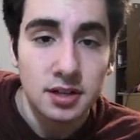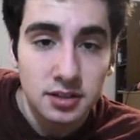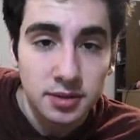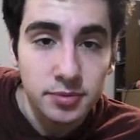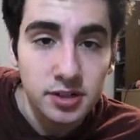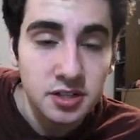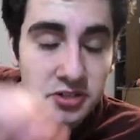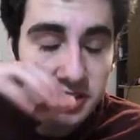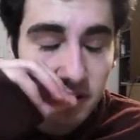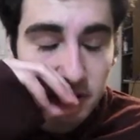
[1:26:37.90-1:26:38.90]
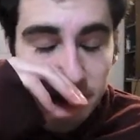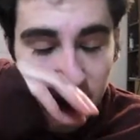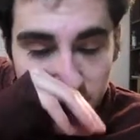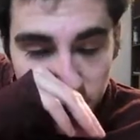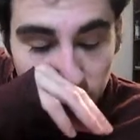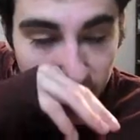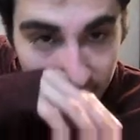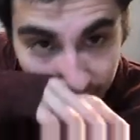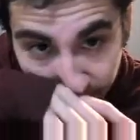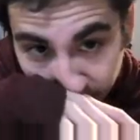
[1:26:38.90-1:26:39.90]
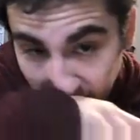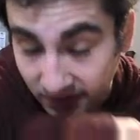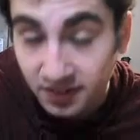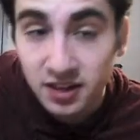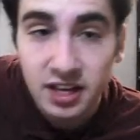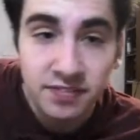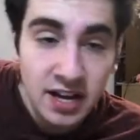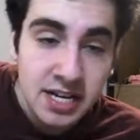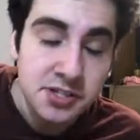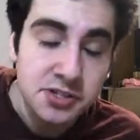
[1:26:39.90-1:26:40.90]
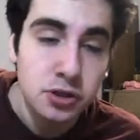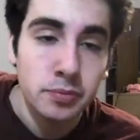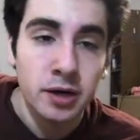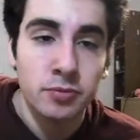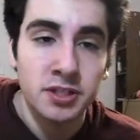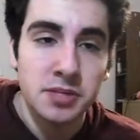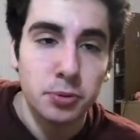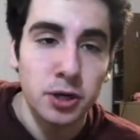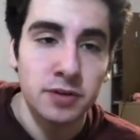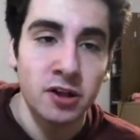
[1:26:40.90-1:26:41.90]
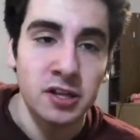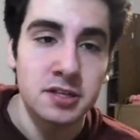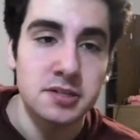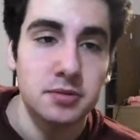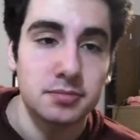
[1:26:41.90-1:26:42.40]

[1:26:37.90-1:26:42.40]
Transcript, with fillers: Number 175, scuba. If I get scuba, what's the point of all this?